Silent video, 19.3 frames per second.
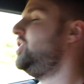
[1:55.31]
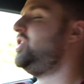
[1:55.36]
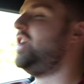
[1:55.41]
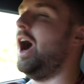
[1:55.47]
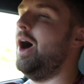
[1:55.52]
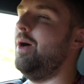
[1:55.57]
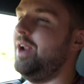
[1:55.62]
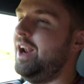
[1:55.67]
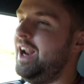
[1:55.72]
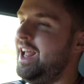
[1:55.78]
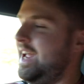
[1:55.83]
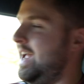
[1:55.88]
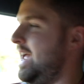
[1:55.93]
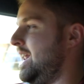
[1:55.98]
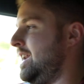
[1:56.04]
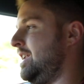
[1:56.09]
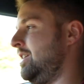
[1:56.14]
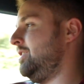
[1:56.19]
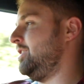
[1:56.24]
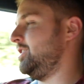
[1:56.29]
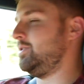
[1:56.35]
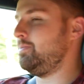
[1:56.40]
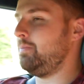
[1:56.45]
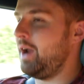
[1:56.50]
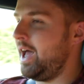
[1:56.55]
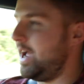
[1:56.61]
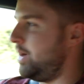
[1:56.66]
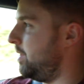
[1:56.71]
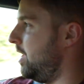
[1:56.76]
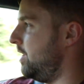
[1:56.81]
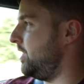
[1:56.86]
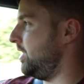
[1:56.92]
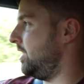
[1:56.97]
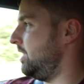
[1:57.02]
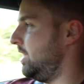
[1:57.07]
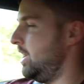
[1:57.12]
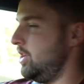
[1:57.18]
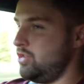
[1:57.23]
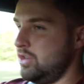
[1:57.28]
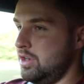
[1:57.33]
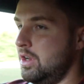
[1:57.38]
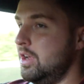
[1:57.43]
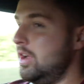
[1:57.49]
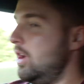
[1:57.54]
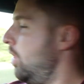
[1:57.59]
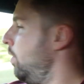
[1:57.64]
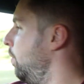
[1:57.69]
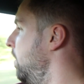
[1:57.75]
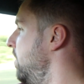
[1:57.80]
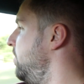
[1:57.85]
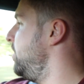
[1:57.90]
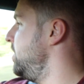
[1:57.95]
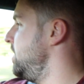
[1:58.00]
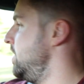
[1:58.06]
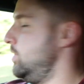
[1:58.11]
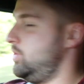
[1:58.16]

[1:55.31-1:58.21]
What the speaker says: totally in a display worthy condition with the new